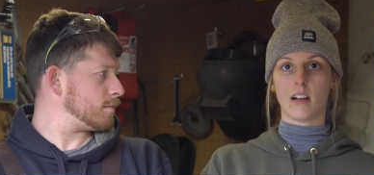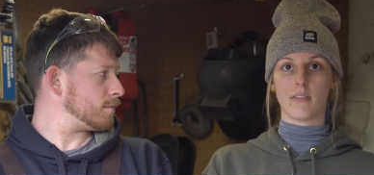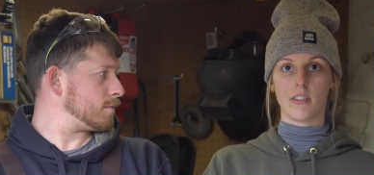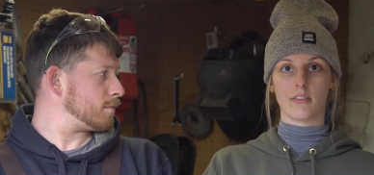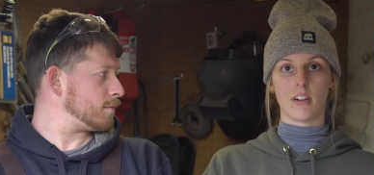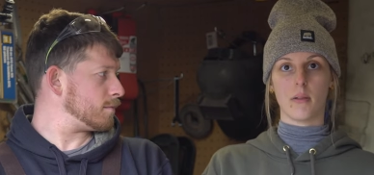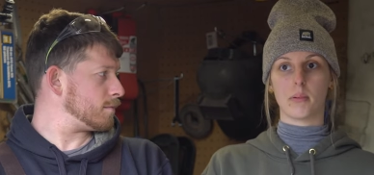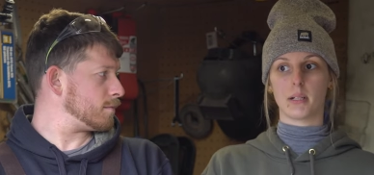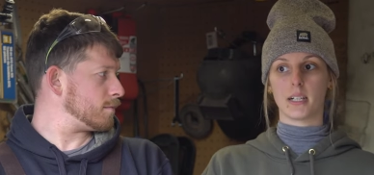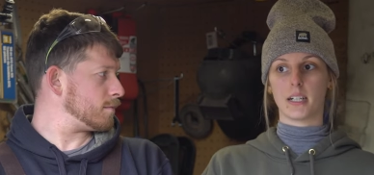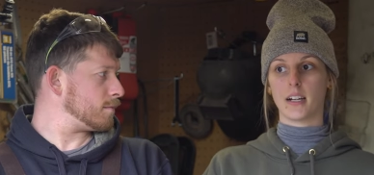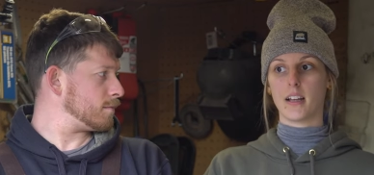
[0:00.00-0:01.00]
Speaker 1: of the
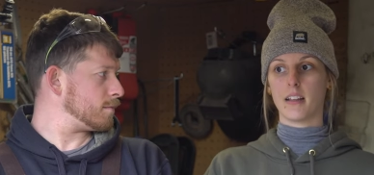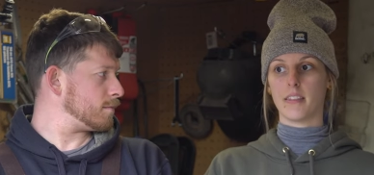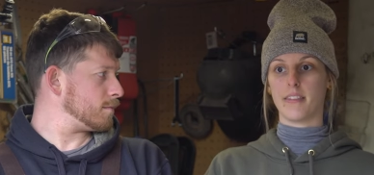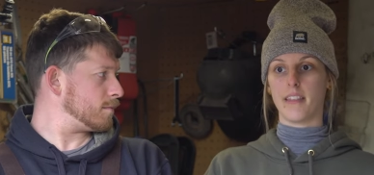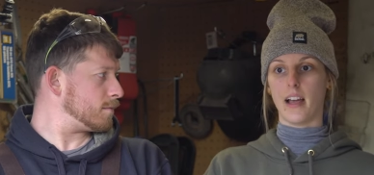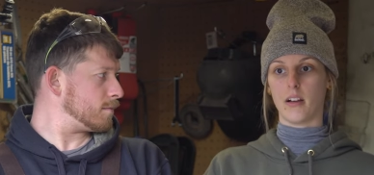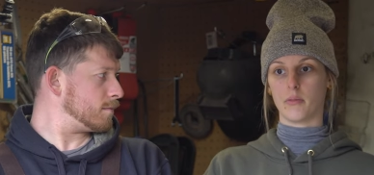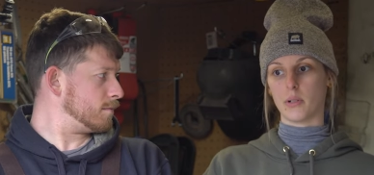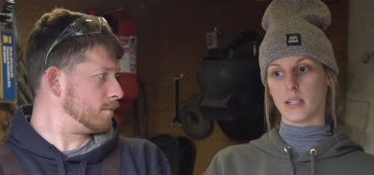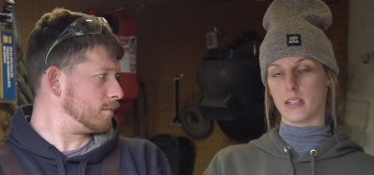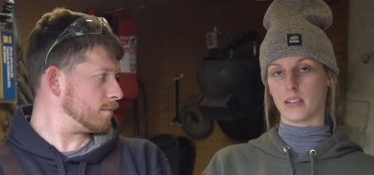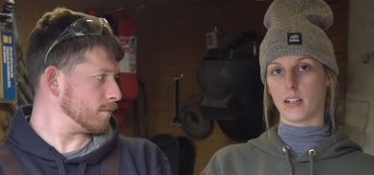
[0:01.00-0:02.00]
rubber that
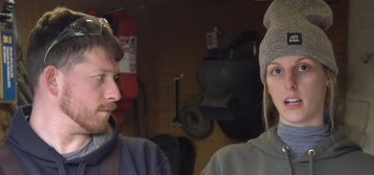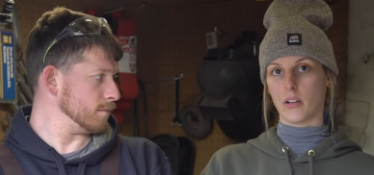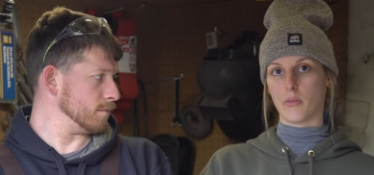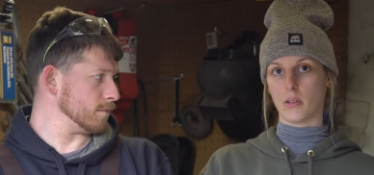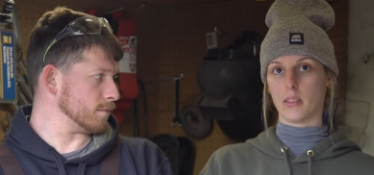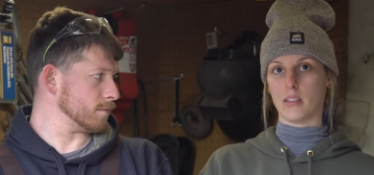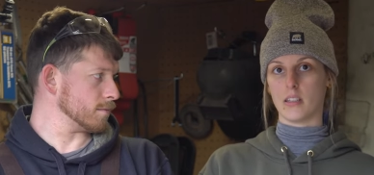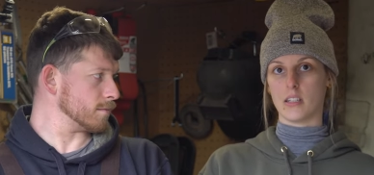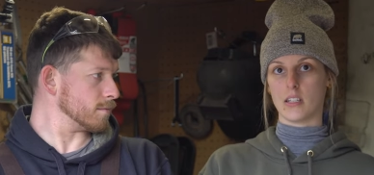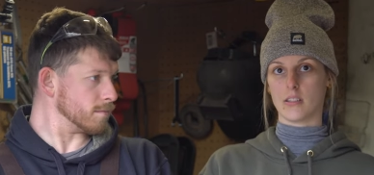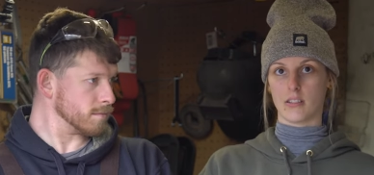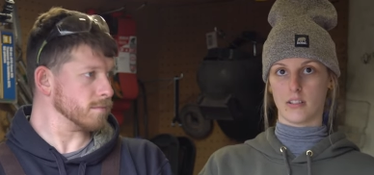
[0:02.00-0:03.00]
we didn't cut with
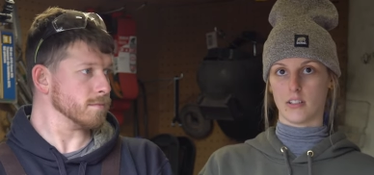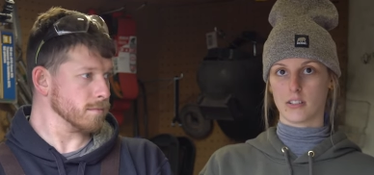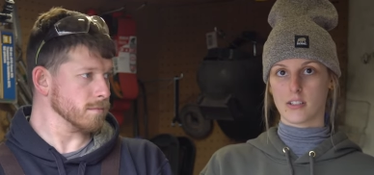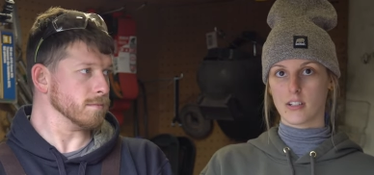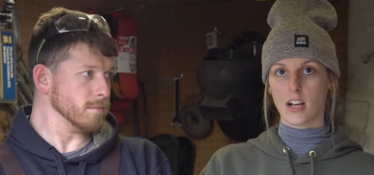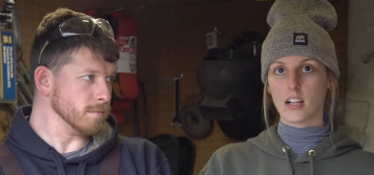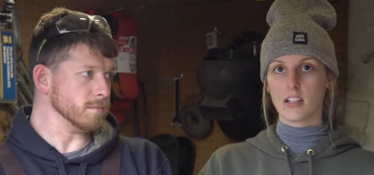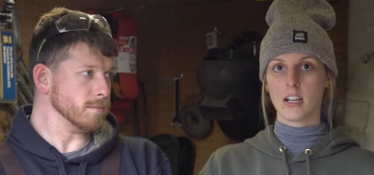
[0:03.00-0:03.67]
the circular saw.